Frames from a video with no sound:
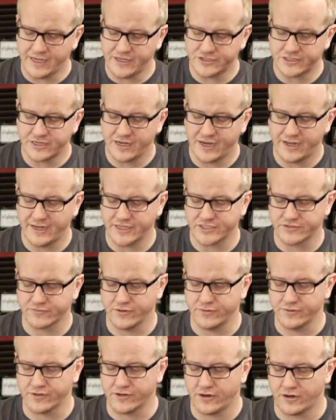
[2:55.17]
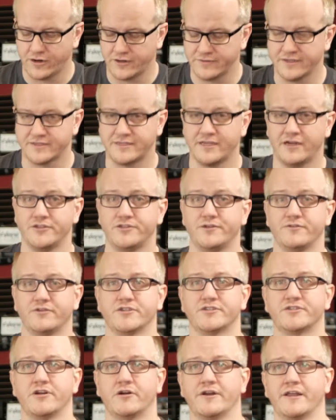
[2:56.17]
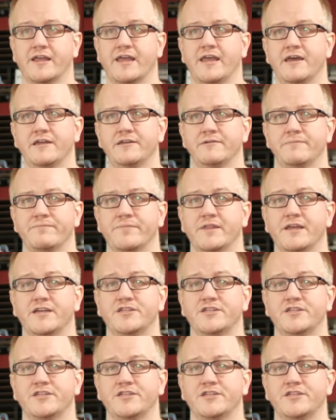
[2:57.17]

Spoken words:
Each god has their own card that tells you your starting hand,